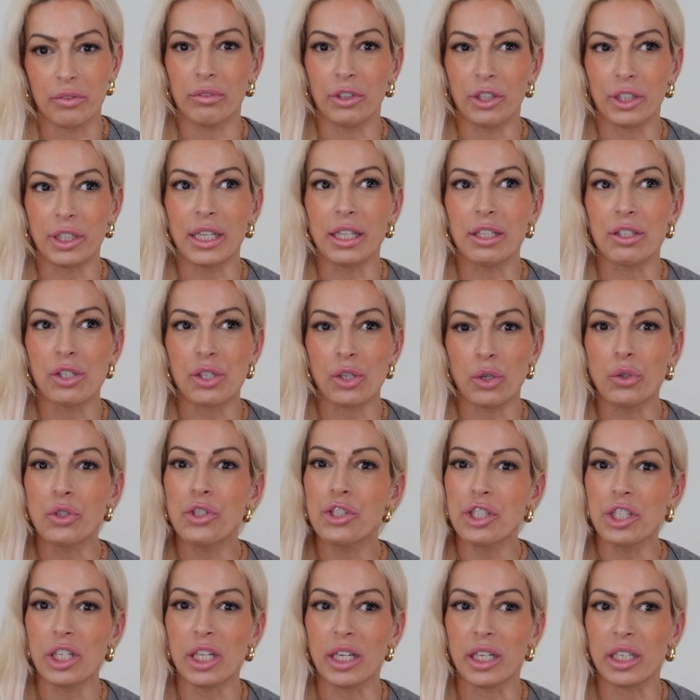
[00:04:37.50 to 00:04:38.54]
looking so
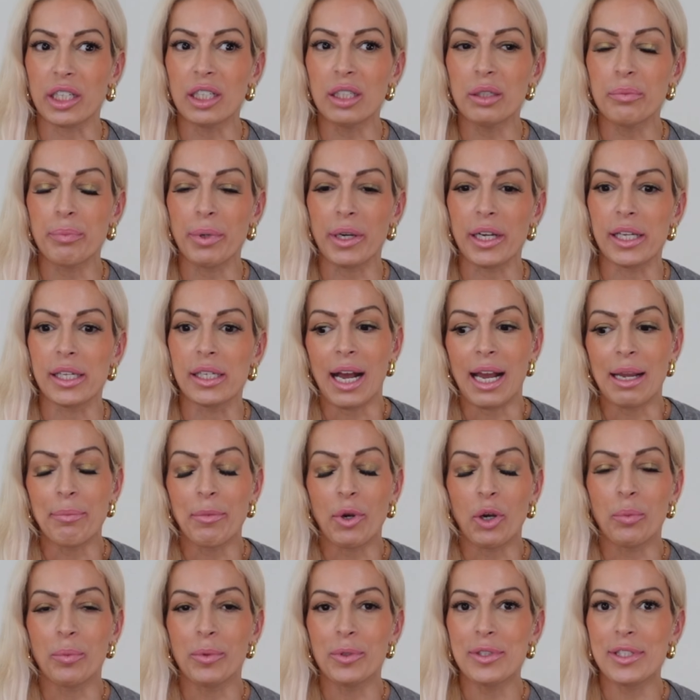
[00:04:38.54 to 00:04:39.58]
sheer, but I'm
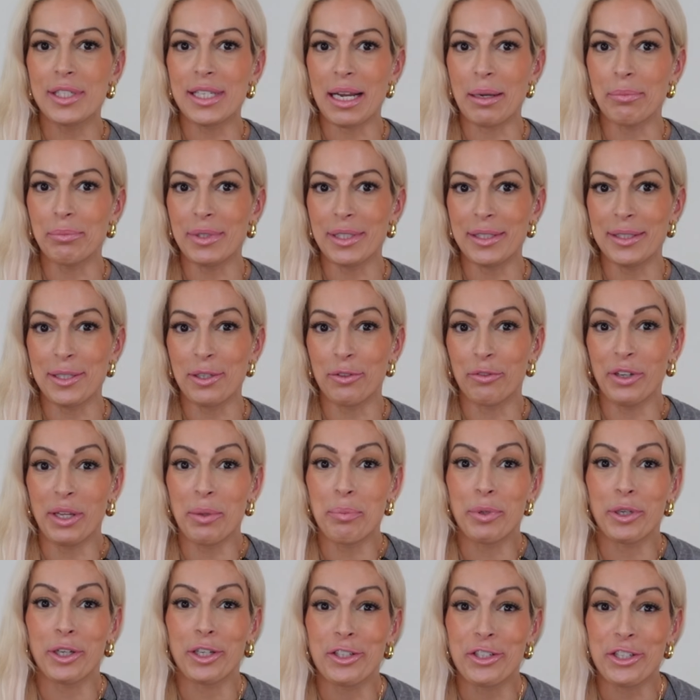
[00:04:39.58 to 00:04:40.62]
almost tempted to
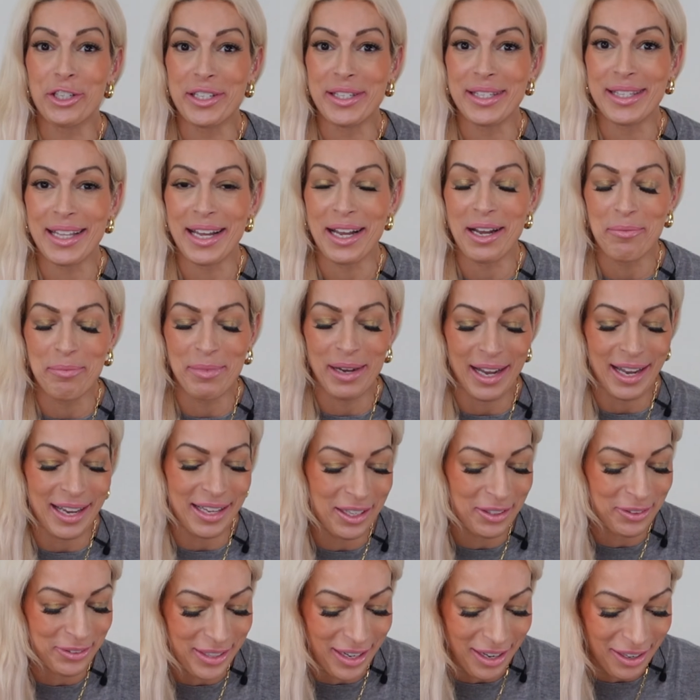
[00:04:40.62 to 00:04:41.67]
repurchase them. I
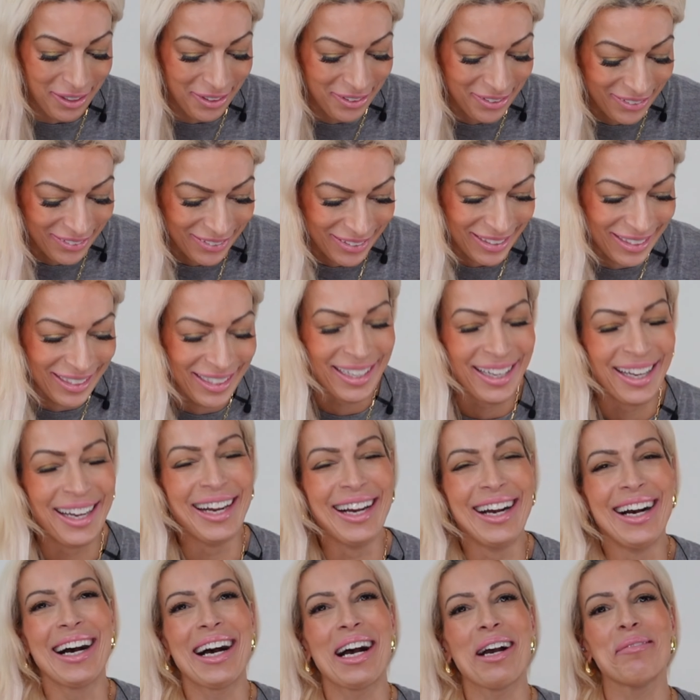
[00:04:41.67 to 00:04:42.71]
don't know.
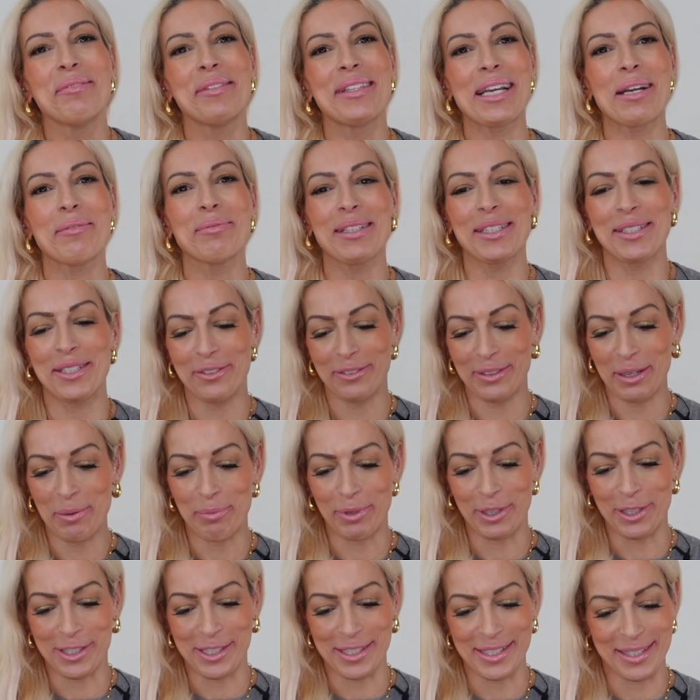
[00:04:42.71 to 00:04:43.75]
I'm tempted to
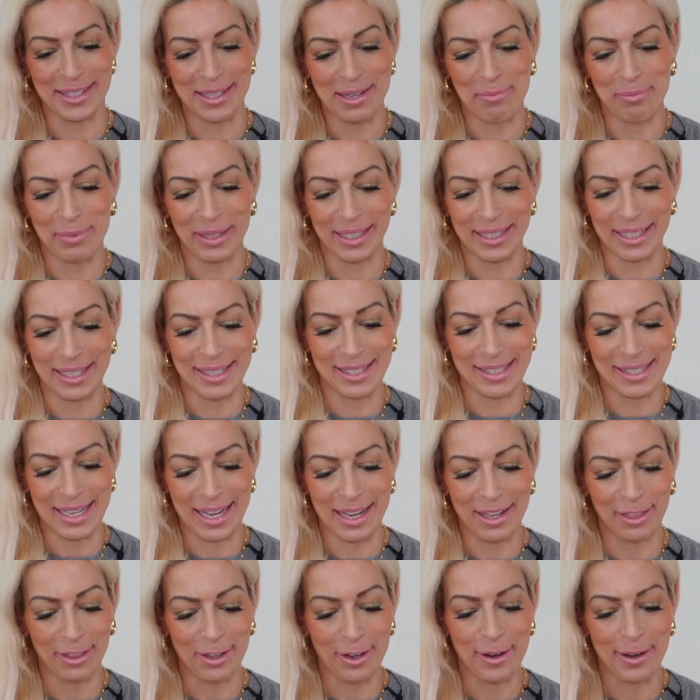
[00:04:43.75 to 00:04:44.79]
repurchase them because
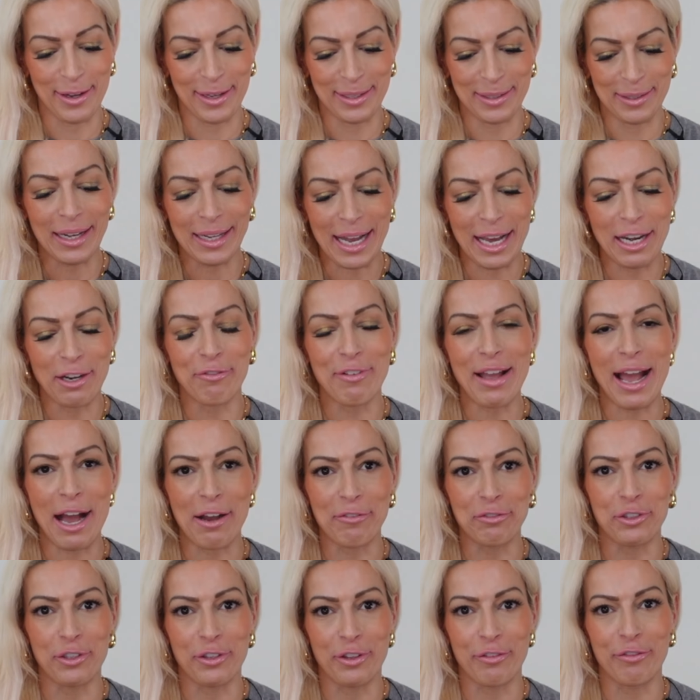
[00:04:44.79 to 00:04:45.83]
I thought kind of
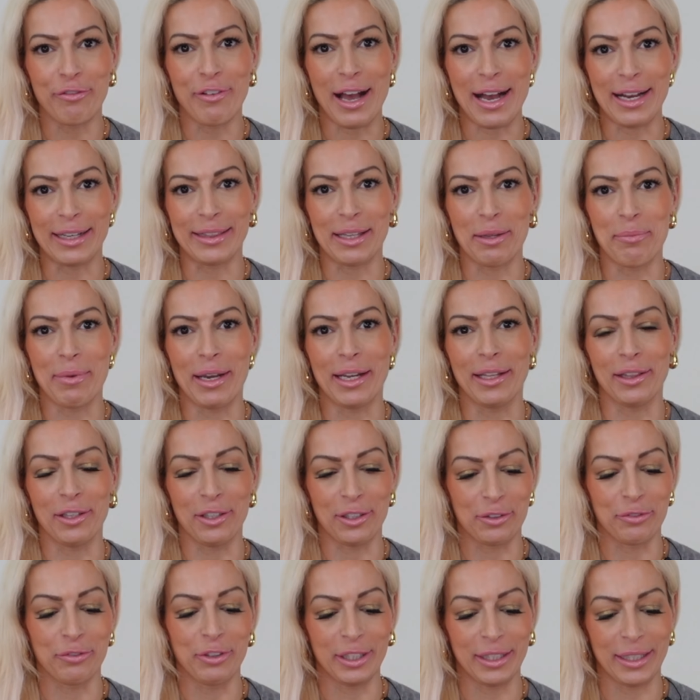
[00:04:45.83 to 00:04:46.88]
after the fact they might
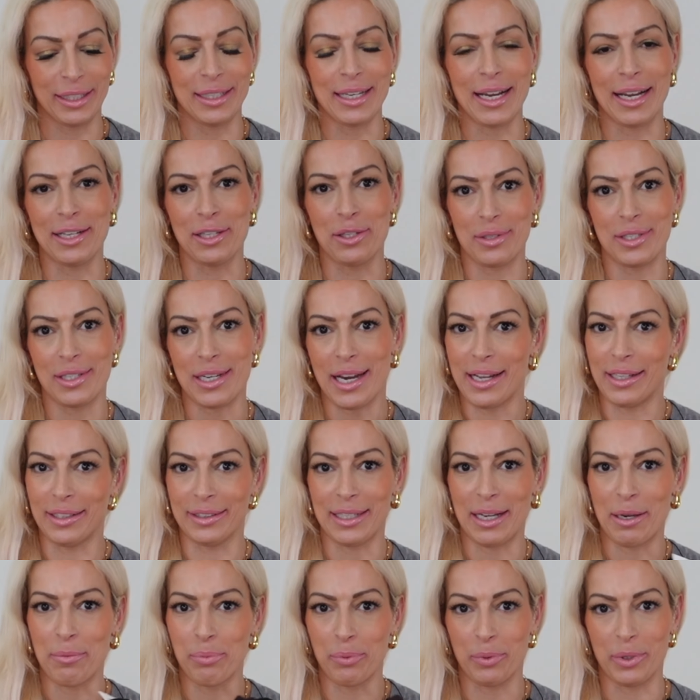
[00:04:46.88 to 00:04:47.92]
look really nice styled
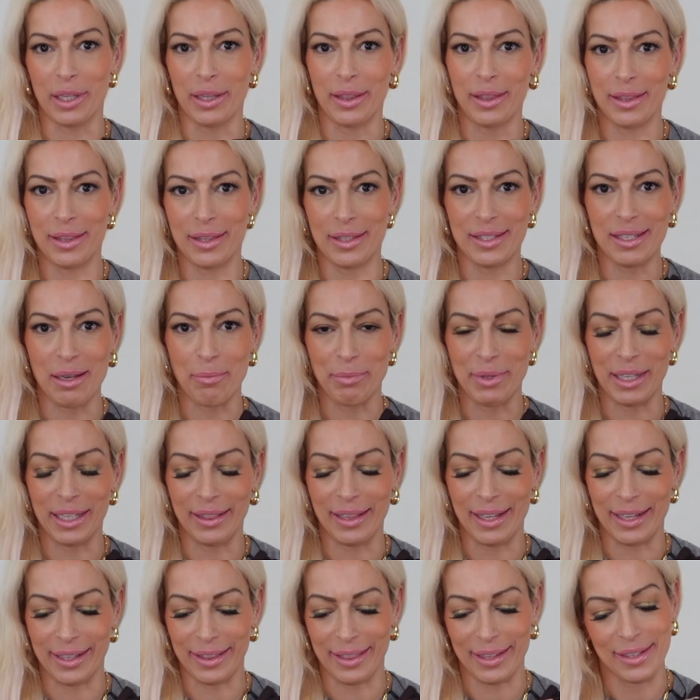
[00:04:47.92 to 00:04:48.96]
up with something
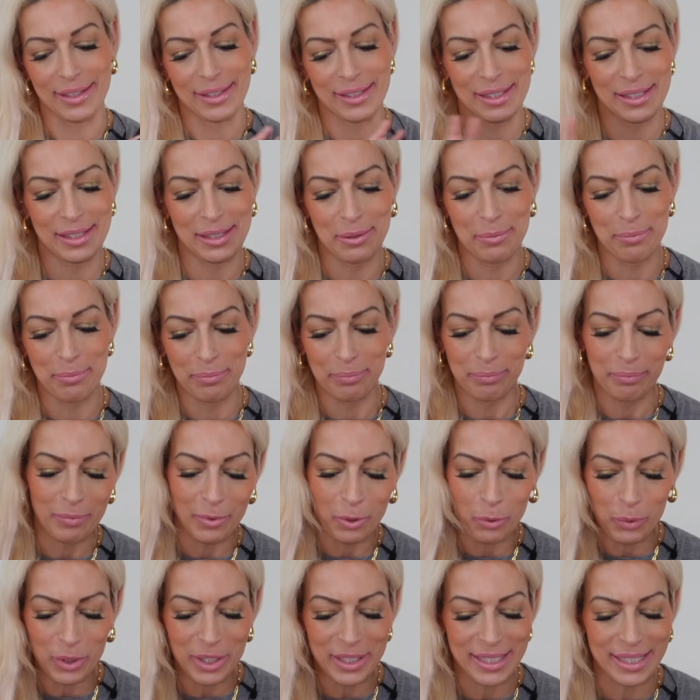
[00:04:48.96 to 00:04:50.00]
like this.
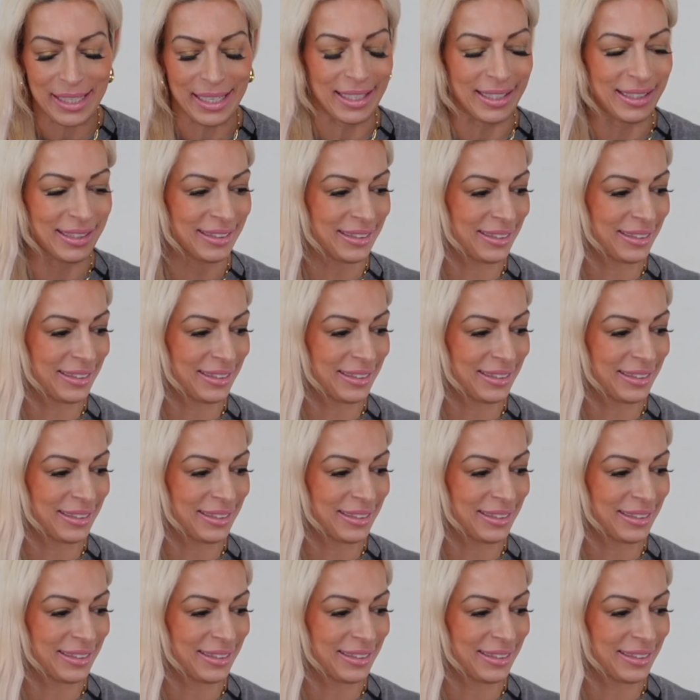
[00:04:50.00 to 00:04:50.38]
We'll see.